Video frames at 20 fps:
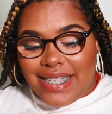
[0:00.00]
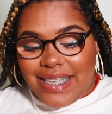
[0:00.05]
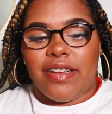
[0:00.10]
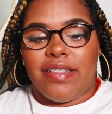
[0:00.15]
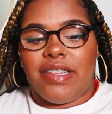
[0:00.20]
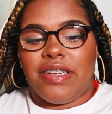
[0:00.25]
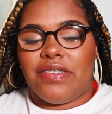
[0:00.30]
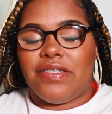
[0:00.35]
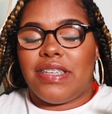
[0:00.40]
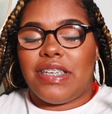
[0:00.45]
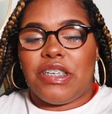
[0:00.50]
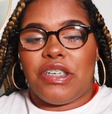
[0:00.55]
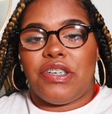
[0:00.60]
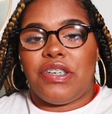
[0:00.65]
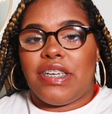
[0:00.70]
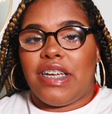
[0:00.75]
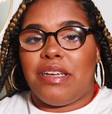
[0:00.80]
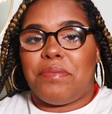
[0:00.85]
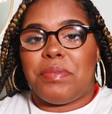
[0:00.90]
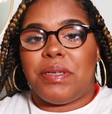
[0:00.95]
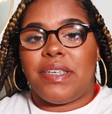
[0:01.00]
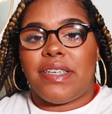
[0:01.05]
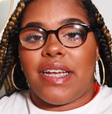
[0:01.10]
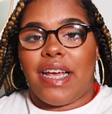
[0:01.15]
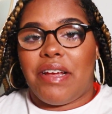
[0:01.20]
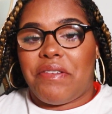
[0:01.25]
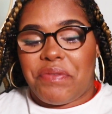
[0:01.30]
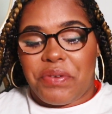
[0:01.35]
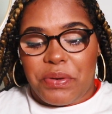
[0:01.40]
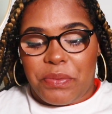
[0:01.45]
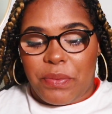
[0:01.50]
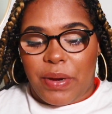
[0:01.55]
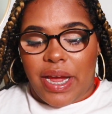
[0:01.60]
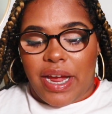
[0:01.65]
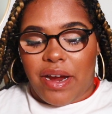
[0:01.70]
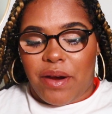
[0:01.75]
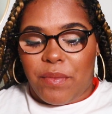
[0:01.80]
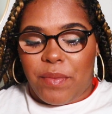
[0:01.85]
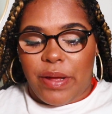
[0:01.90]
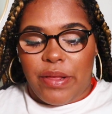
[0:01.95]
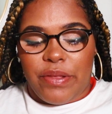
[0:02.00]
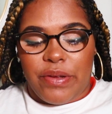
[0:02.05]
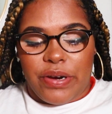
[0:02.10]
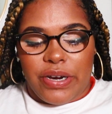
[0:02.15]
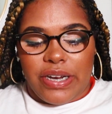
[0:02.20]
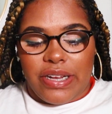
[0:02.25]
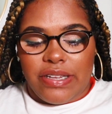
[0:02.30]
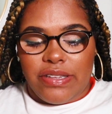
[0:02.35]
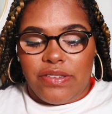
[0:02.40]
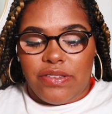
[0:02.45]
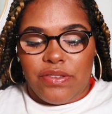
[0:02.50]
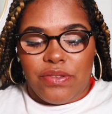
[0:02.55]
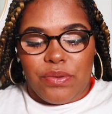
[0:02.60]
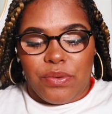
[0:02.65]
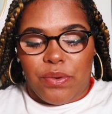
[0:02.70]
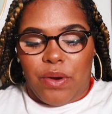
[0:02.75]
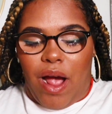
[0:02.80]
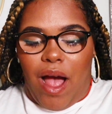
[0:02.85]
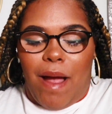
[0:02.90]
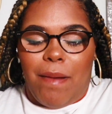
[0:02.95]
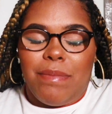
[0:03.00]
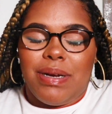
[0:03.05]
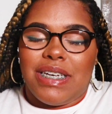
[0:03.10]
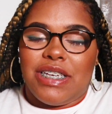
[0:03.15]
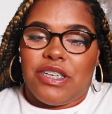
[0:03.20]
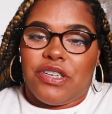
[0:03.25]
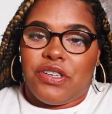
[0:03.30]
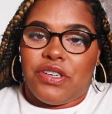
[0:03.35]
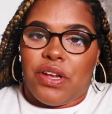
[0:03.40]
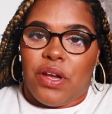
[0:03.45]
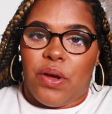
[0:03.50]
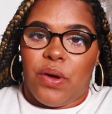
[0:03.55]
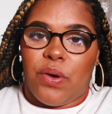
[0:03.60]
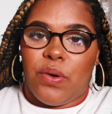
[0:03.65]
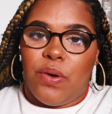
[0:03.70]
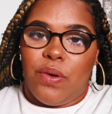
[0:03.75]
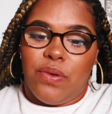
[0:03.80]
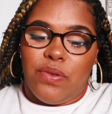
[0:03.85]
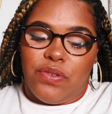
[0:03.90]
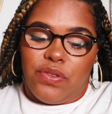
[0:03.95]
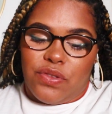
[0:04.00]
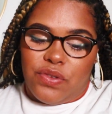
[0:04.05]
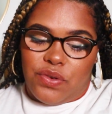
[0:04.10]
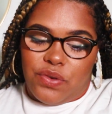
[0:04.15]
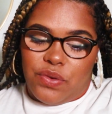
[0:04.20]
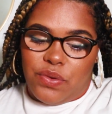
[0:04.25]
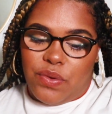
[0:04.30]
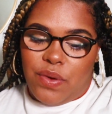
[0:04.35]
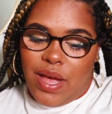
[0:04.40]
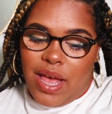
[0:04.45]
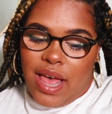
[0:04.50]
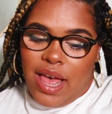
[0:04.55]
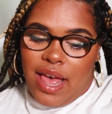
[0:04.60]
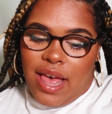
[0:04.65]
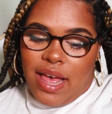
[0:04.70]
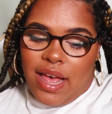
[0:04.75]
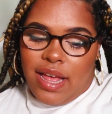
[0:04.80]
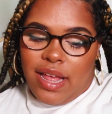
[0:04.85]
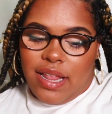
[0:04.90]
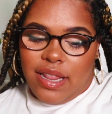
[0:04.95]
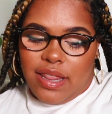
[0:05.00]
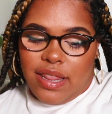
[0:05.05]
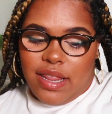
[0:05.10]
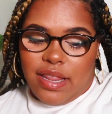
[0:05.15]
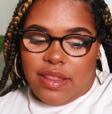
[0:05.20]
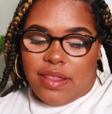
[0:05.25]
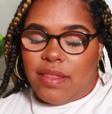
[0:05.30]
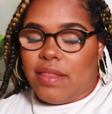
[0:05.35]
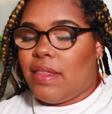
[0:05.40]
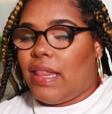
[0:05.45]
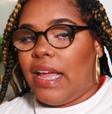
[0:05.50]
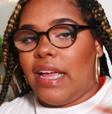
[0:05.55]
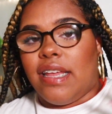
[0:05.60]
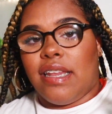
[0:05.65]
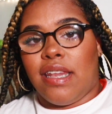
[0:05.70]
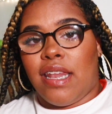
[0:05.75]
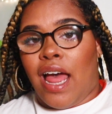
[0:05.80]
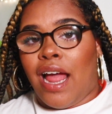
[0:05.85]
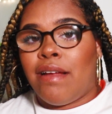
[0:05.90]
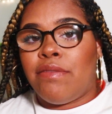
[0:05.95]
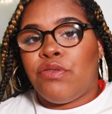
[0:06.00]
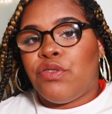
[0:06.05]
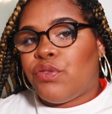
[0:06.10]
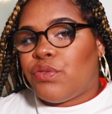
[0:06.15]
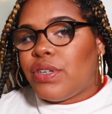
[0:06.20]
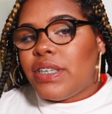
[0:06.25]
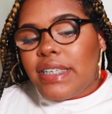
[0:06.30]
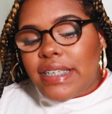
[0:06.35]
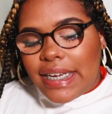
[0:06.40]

There's entertainment everywhere, whether it's through comedy shows, through like live street